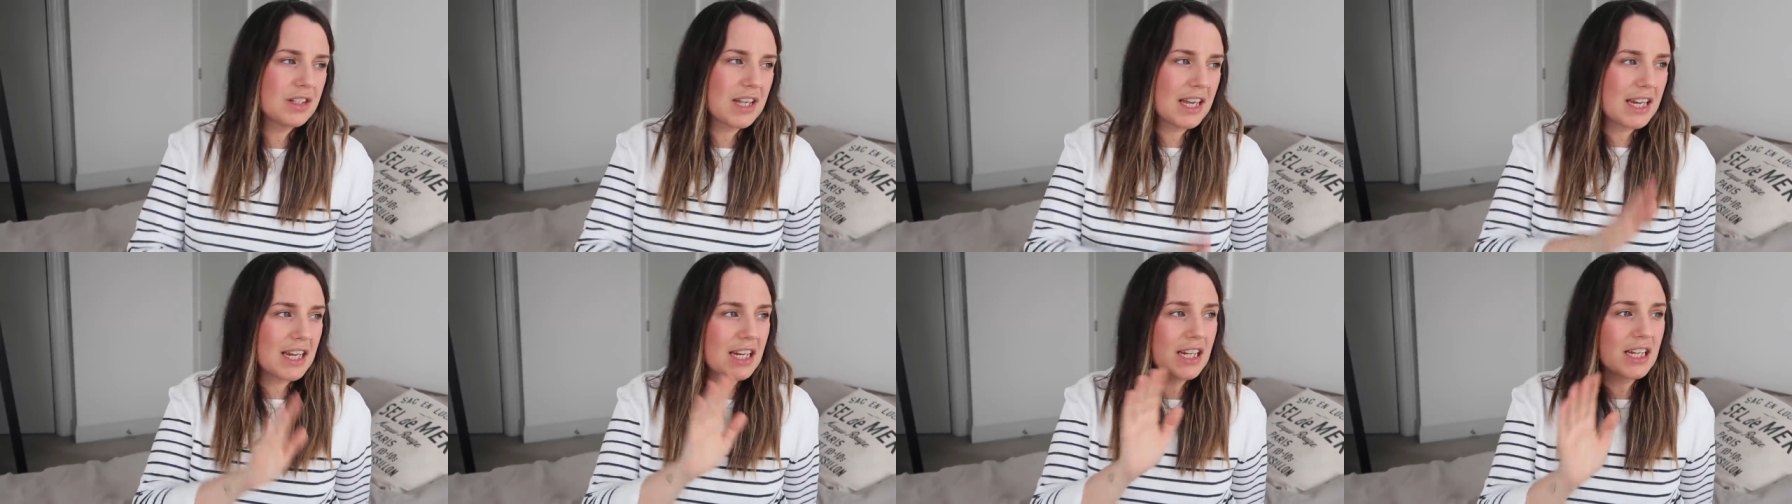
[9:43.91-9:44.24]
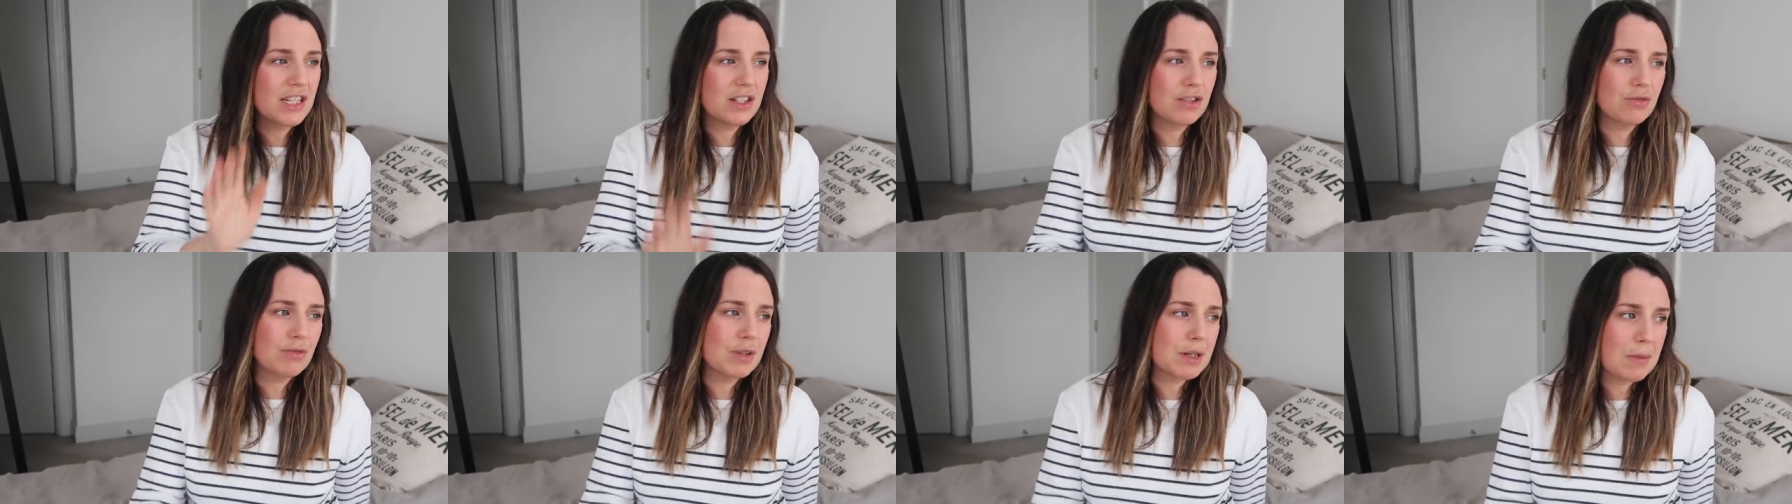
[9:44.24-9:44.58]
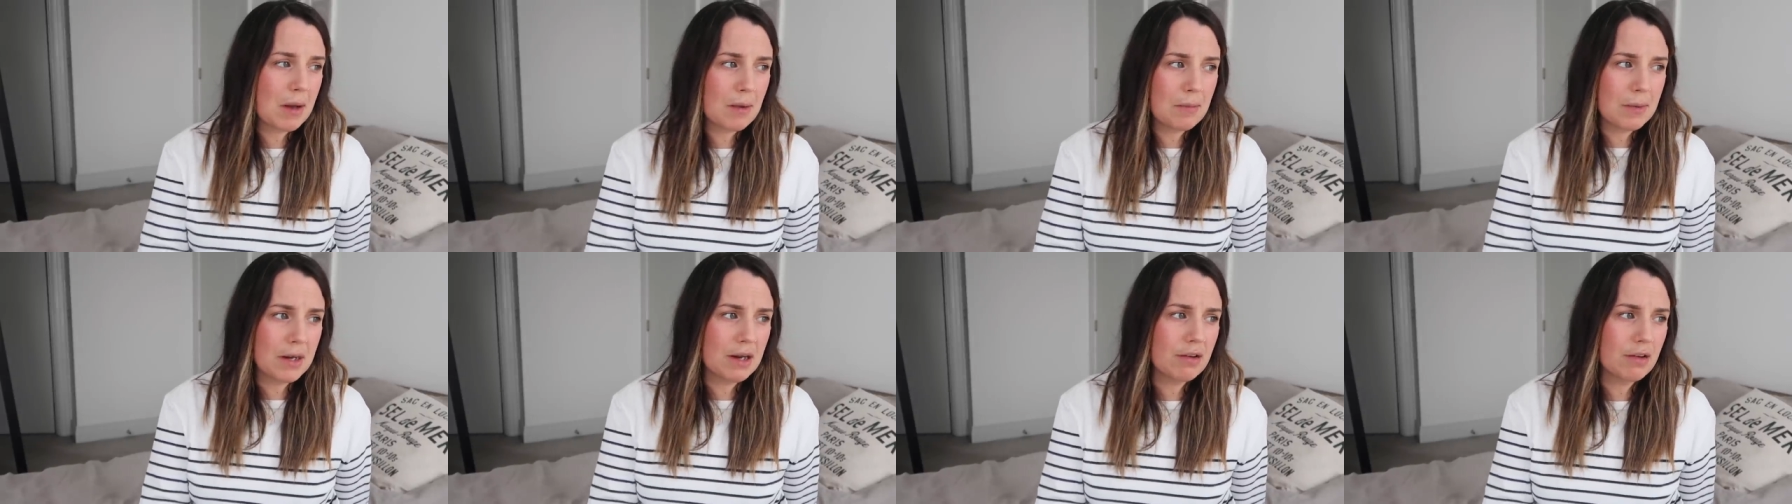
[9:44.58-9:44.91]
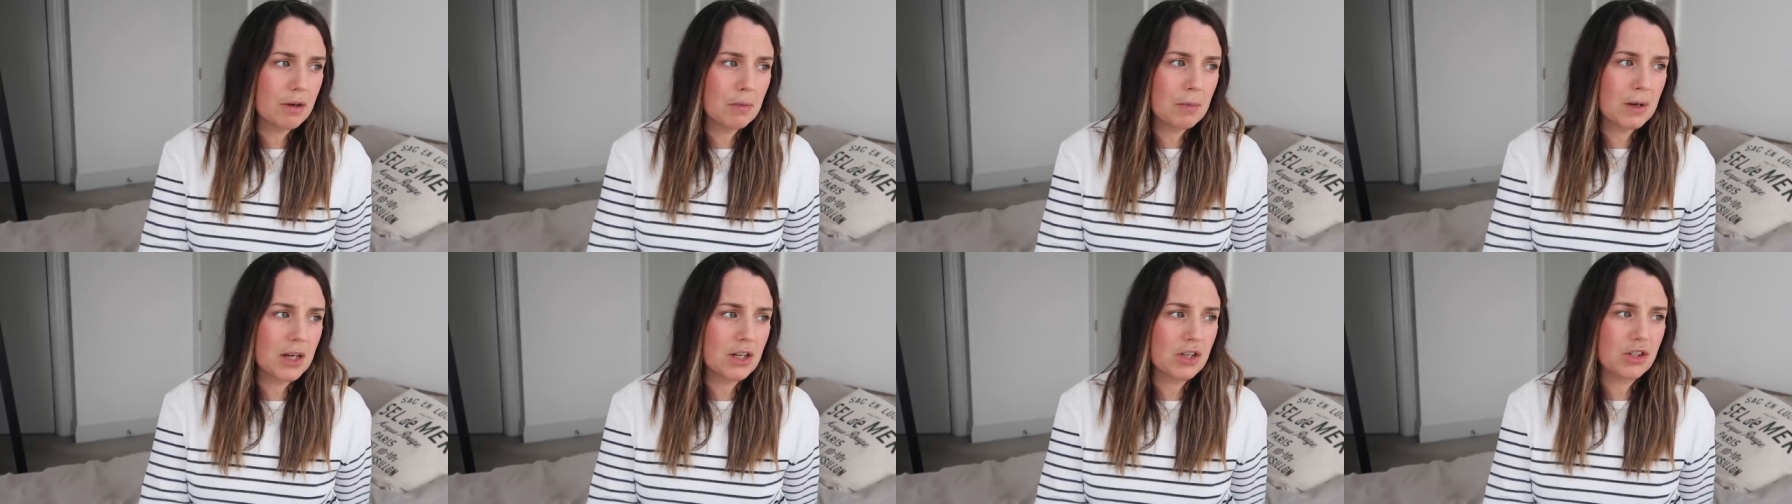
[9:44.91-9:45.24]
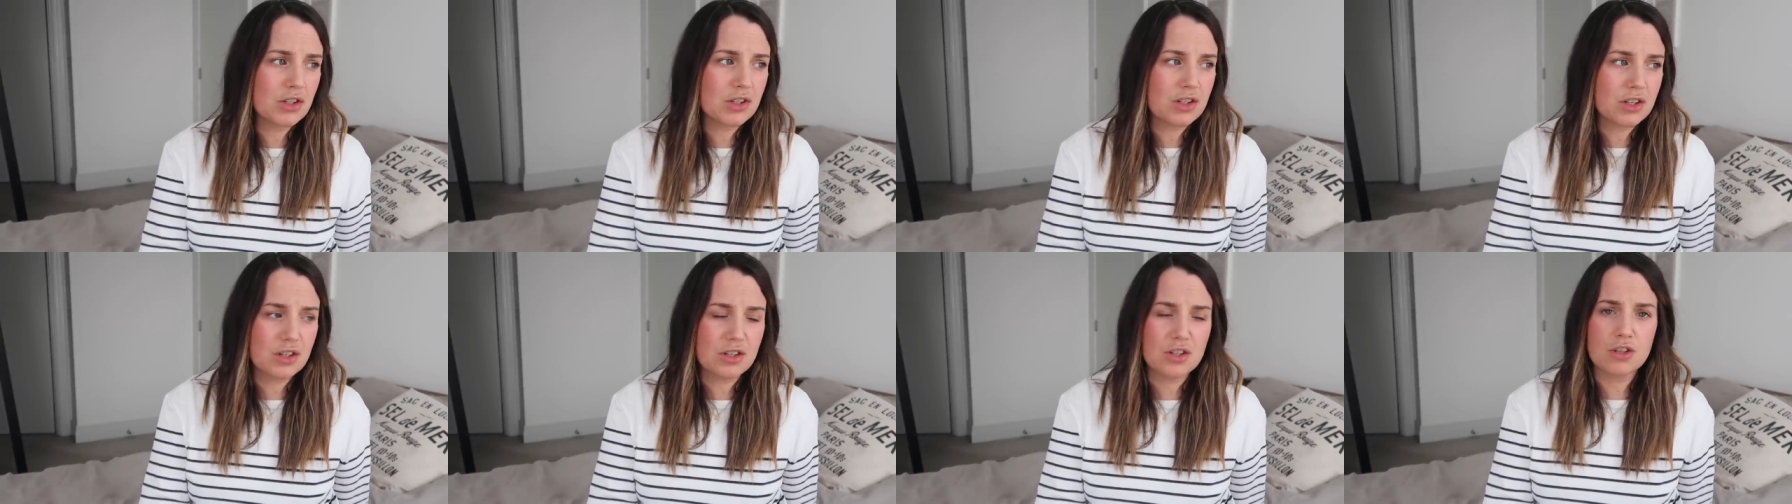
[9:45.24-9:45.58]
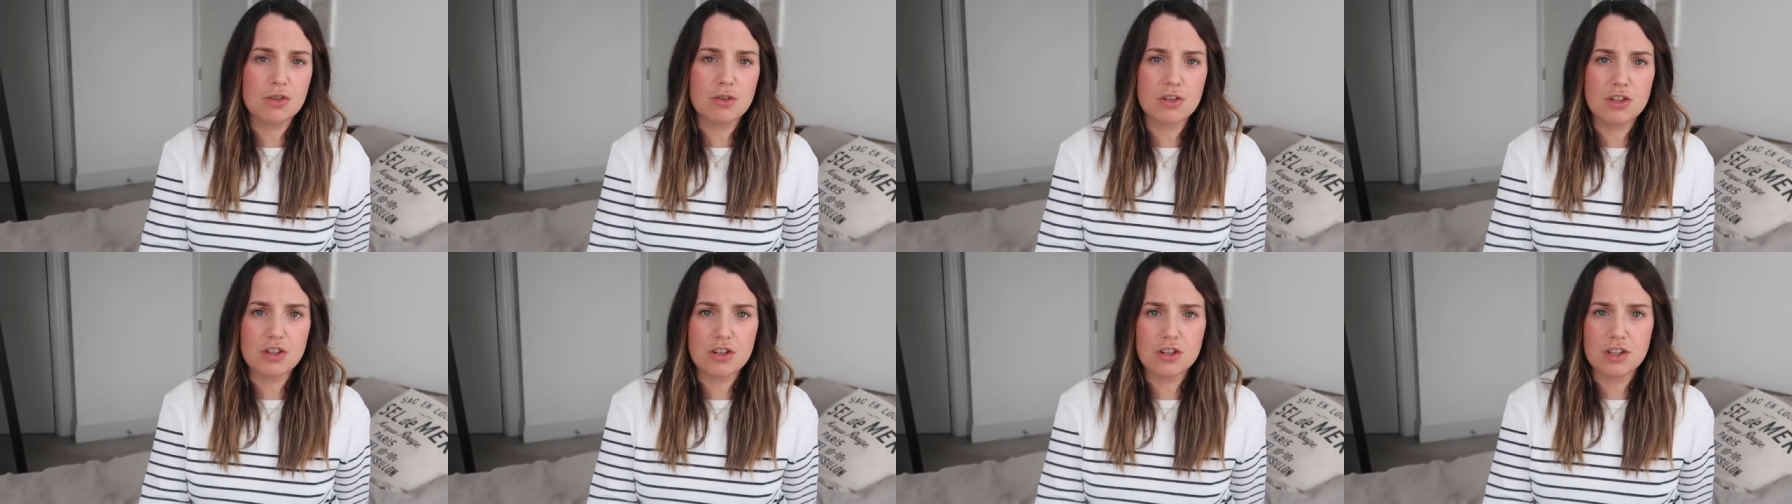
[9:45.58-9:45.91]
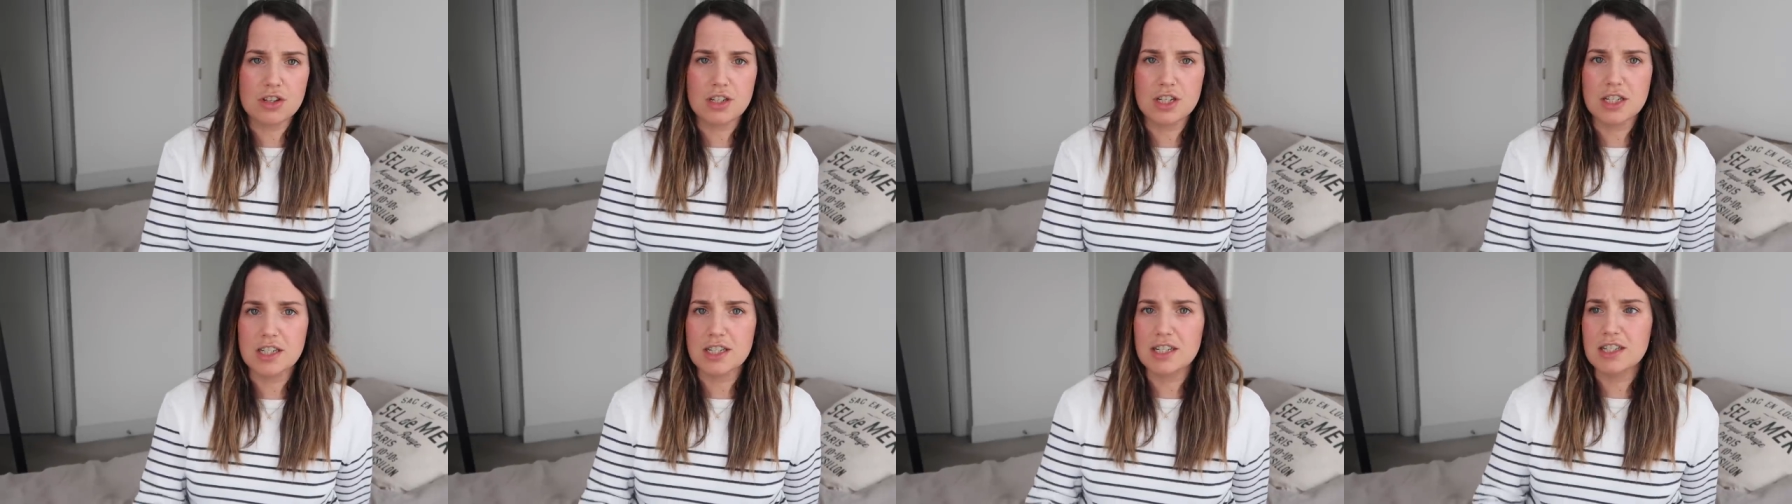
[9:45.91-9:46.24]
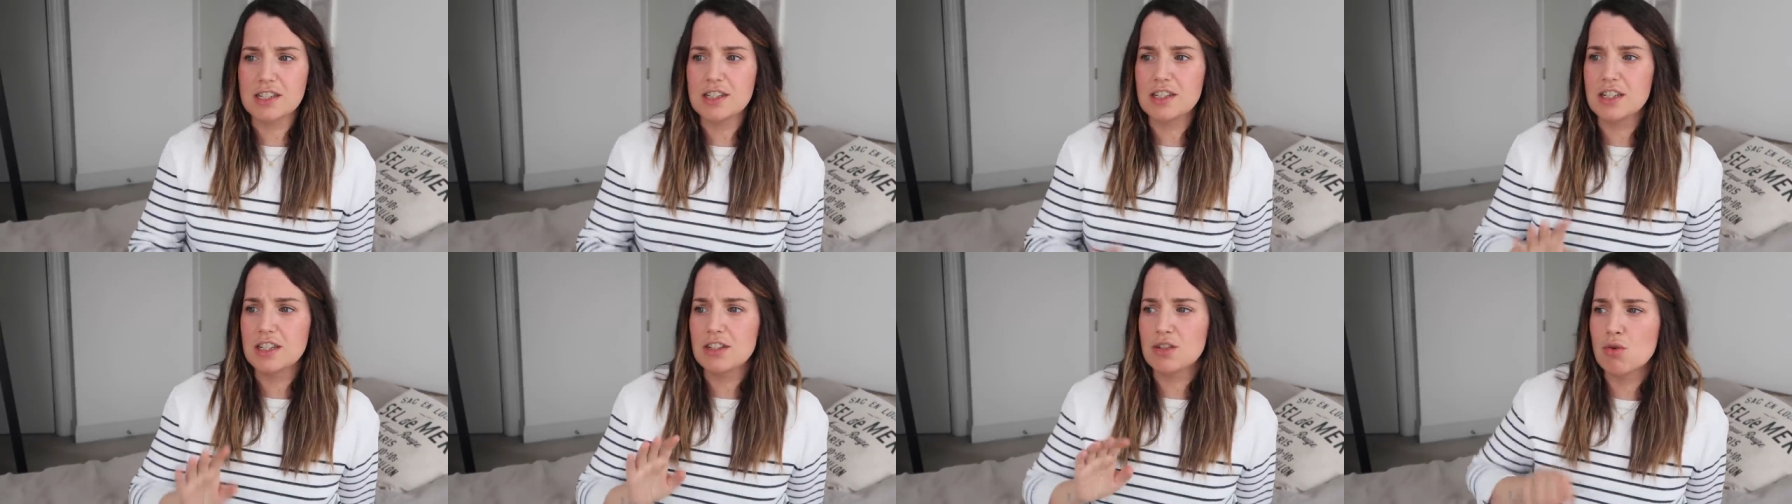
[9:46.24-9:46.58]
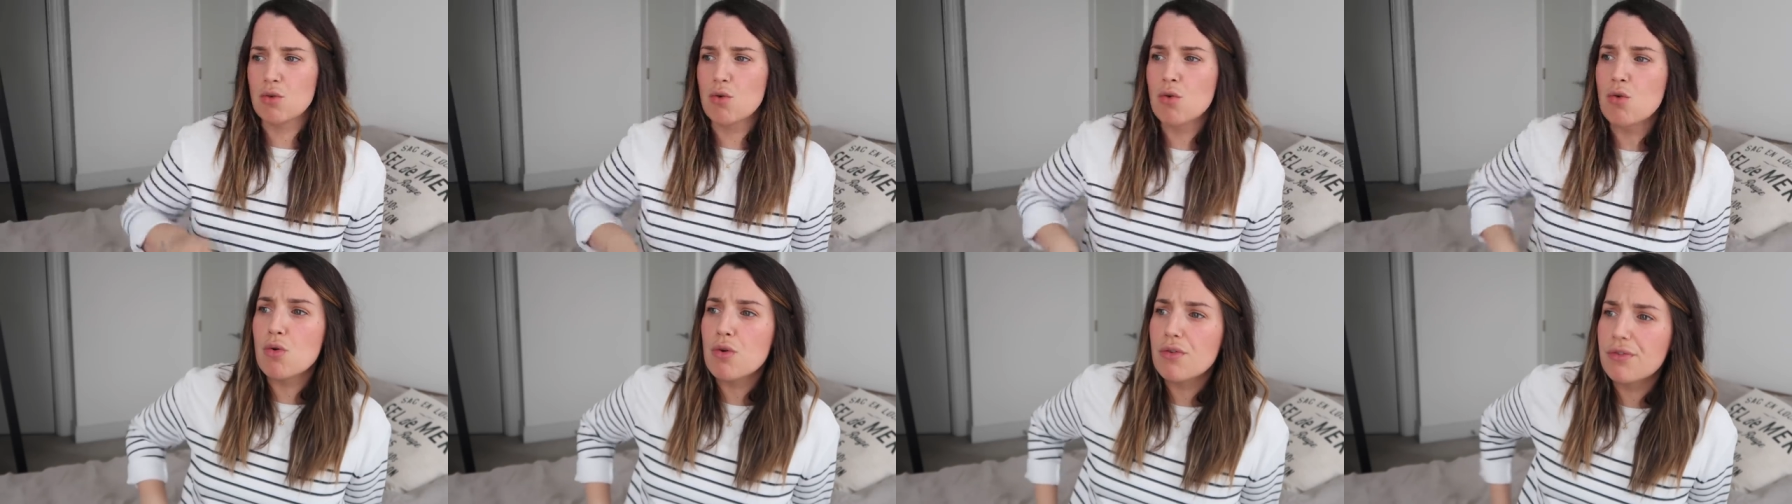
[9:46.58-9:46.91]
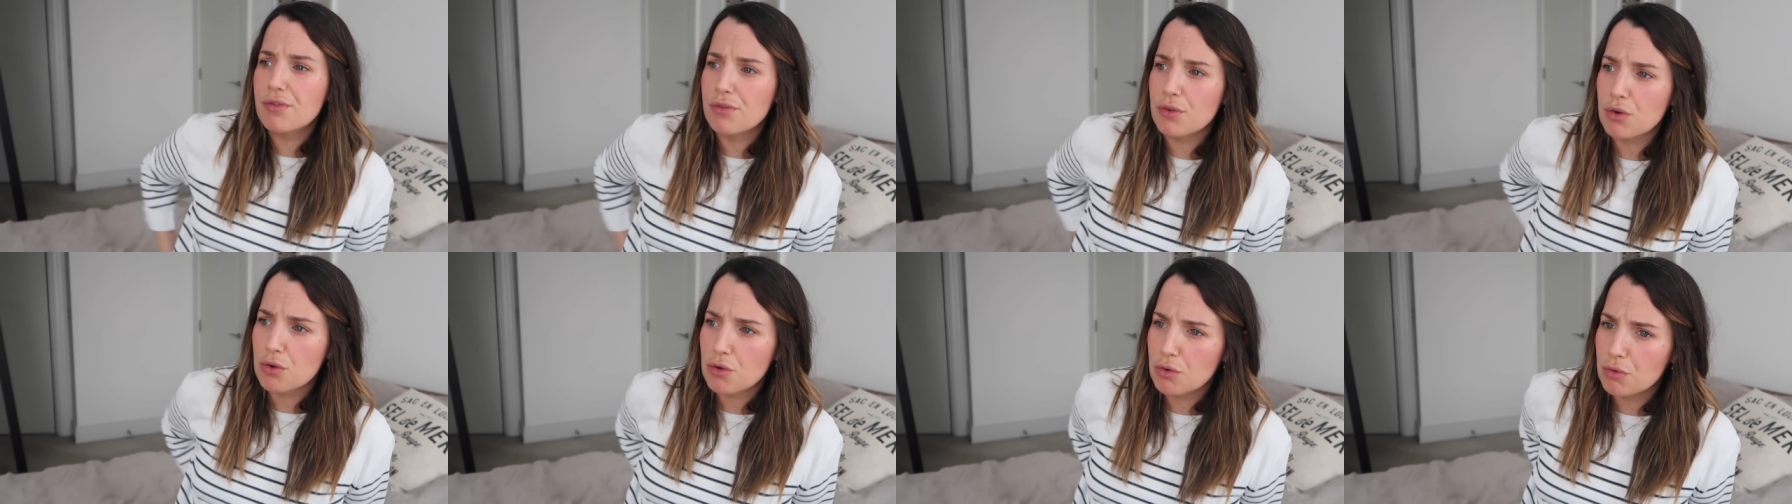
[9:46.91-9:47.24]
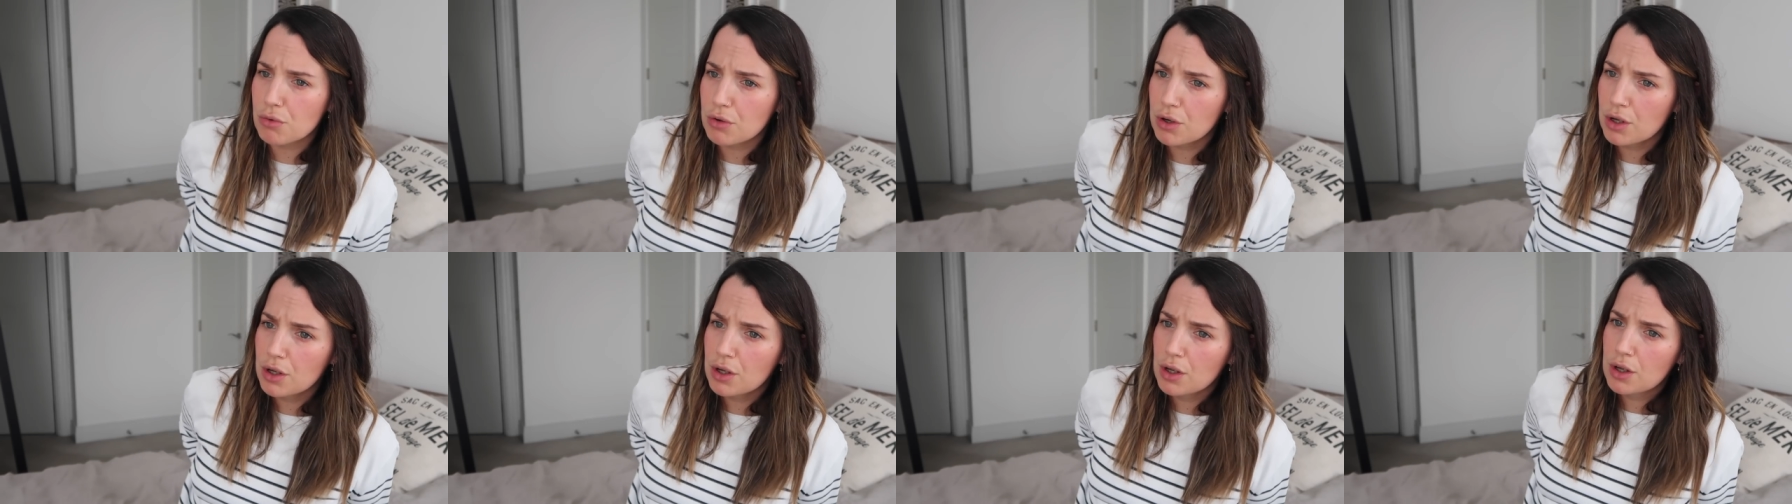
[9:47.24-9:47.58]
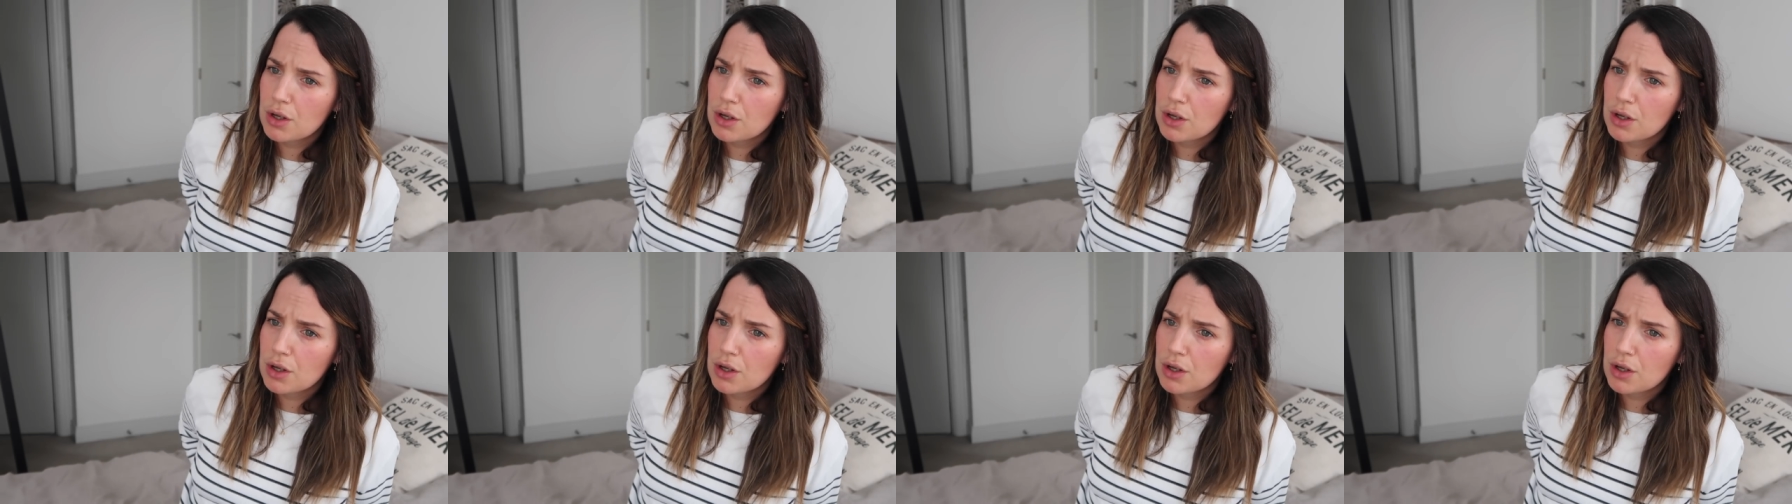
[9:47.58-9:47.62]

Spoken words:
saying it's a really bad period pain just doesn't do it justice. It's this awful,